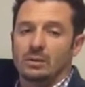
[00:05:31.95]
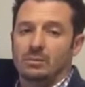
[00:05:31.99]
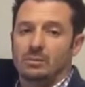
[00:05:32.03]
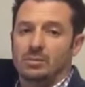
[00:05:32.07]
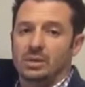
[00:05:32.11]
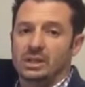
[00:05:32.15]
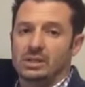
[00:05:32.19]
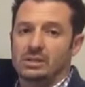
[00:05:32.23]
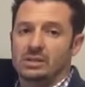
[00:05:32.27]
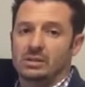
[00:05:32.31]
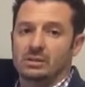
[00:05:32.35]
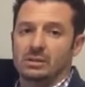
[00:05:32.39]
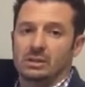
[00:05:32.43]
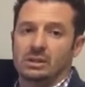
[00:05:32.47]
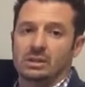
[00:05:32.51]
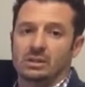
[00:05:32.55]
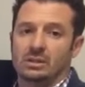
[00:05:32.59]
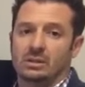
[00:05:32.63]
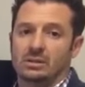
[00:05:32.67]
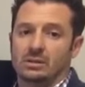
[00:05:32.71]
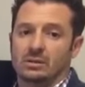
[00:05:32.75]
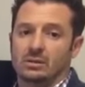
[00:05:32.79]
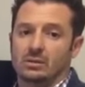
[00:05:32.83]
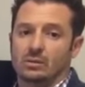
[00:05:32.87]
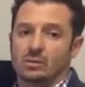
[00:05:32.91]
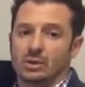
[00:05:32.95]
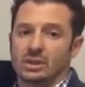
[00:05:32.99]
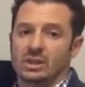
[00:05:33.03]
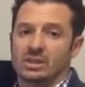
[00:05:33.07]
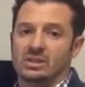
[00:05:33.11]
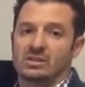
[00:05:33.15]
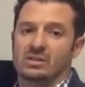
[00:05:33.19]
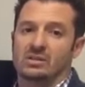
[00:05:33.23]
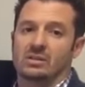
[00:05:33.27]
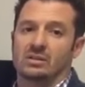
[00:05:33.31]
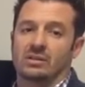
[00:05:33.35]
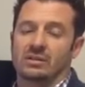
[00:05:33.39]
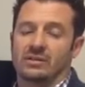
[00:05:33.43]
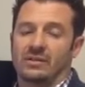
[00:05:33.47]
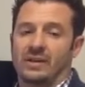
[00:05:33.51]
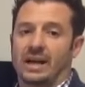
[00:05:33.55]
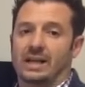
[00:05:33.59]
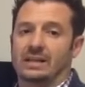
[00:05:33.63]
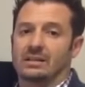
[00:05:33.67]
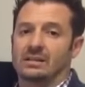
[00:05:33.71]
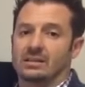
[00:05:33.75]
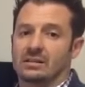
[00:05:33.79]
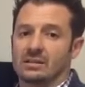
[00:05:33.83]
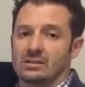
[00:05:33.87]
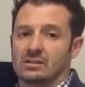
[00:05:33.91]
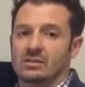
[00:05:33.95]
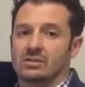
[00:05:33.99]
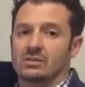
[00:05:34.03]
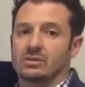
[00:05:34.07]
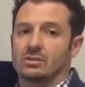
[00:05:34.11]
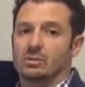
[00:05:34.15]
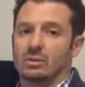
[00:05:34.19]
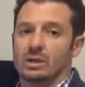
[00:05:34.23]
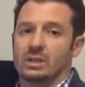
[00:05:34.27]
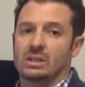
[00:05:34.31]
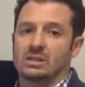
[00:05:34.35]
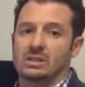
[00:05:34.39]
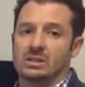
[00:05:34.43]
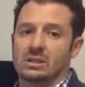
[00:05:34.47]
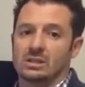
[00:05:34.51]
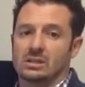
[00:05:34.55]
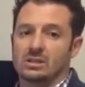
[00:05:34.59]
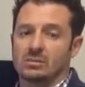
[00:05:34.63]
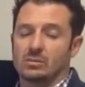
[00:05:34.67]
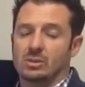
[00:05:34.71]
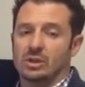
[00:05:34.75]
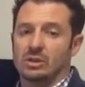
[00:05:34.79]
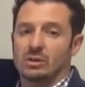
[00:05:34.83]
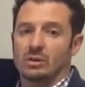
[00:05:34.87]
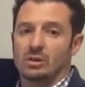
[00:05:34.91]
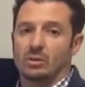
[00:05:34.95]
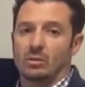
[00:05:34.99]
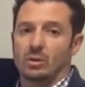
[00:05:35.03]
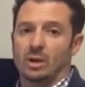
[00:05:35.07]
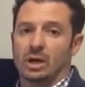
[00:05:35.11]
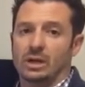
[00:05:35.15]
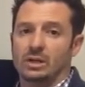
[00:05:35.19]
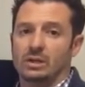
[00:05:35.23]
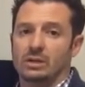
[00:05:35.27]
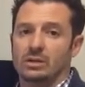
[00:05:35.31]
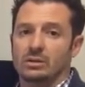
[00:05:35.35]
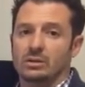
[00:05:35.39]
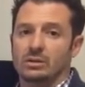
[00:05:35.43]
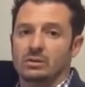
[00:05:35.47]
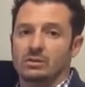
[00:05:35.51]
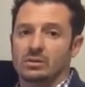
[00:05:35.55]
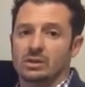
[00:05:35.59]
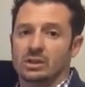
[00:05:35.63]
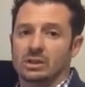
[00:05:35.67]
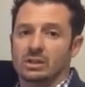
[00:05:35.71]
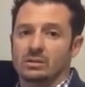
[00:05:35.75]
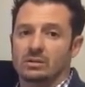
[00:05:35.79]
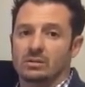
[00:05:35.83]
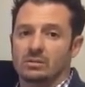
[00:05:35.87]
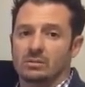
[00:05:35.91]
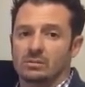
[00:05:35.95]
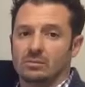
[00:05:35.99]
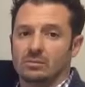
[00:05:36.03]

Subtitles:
basically reinstill the fact that this is a great system and they're going to want to use it